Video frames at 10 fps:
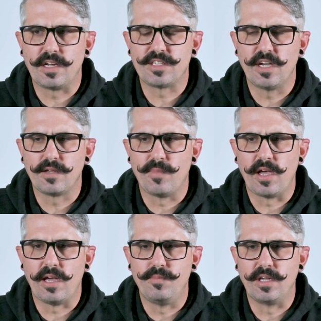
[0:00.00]
of stuck in my
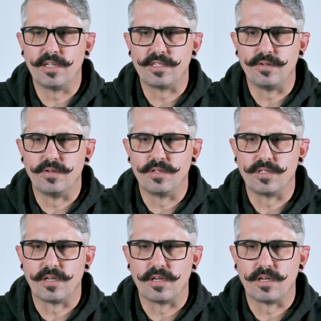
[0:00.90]
head because it was